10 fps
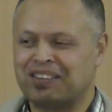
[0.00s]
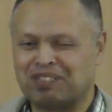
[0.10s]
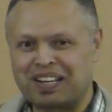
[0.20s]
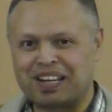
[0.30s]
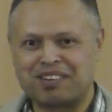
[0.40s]
If
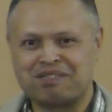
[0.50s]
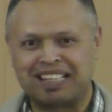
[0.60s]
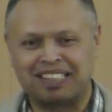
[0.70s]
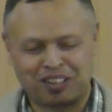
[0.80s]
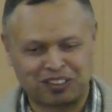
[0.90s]
that doesn't
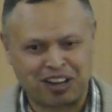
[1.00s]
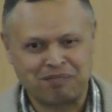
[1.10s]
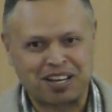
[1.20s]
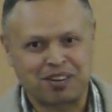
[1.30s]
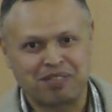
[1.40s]
make sense, I'll try
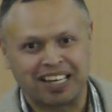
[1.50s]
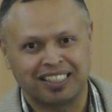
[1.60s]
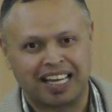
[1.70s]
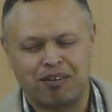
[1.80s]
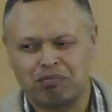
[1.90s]
and make it
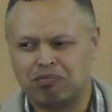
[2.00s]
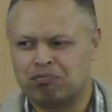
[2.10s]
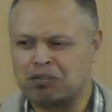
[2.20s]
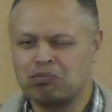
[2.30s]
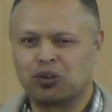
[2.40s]
make a um,
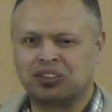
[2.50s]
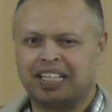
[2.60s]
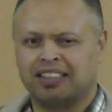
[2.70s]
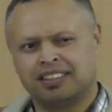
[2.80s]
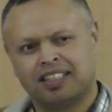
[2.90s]
bit more
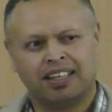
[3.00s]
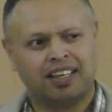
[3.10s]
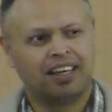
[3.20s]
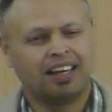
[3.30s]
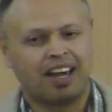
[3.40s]
sense
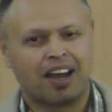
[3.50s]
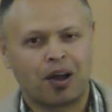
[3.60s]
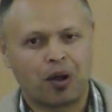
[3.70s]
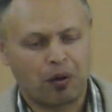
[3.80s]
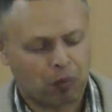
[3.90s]

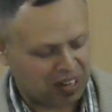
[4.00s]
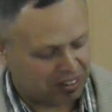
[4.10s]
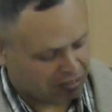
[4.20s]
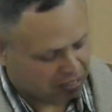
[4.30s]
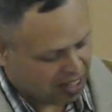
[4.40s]

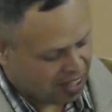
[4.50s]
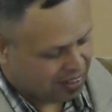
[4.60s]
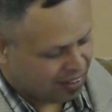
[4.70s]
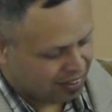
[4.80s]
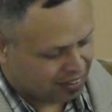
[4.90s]
we
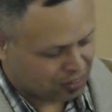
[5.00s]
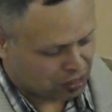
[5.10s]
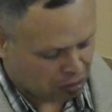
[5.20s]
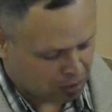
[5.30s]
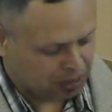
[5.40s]
read the
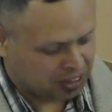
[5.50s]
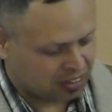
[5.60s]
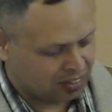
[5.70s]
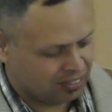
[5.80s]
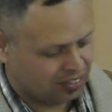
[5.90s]

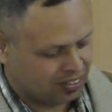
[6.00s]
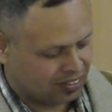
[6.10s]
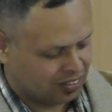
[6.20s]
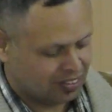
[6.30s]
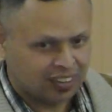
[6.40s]
scriptures.
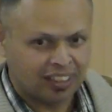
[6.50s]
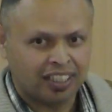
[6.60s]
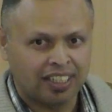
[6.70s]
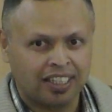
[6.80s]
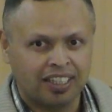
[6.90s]

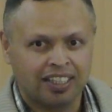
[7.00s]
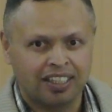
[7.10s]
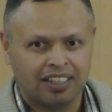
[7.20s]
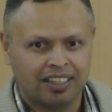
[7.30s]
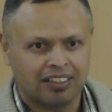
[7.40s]

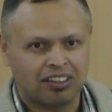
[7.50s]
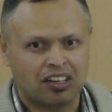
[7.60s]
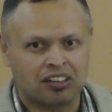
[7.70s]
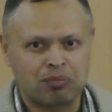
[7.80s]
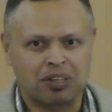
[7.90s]
You
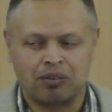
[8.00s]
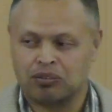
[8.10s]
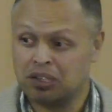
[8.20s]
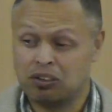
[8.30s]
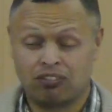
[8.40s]
know,
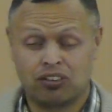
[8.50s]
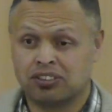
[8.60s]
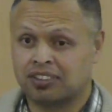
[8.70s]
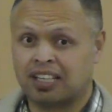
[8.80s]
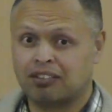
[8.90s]
sometimes when you
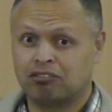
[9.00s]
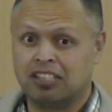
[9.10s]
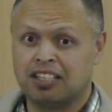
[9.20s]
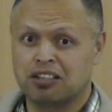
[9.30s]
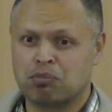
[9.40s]
first start
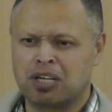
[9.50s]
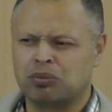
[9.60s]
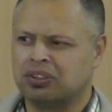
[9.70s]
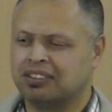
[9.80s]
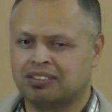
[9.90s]
reading the
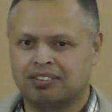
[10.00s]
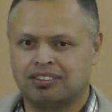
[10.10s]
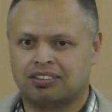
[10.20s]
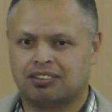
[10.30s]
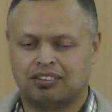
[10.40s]
Bible, it's,
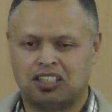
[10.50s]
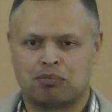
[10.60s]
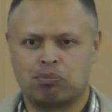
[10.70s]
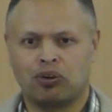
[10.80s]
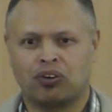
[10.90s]
it's, it's
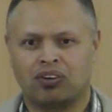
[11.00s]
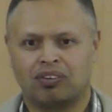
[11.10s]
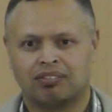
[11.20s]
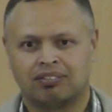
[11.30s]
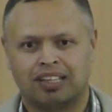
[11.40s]
a blur.
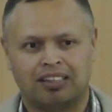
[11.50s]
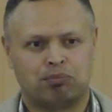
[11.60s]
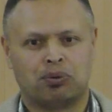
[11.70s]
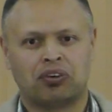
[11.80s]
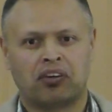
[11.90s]
It's
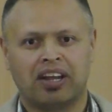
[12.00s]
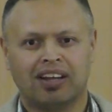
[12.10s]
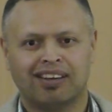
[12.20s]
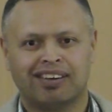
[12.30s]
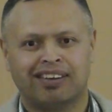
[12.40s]

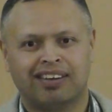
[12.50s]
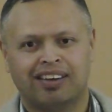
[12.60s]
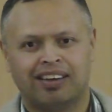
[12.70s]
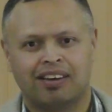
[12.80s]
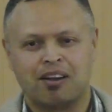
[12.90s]
boring.
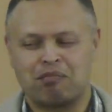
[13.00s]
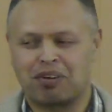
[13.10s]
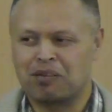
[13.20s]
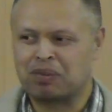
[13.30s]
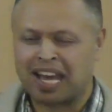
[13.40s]

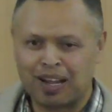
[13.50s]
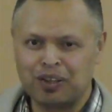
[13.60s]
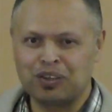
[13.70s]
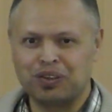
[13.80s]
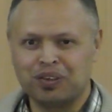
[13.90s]
But I'm
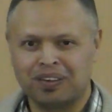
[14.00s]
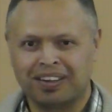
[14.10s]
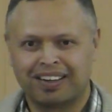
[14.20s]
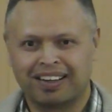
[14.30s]
telling you,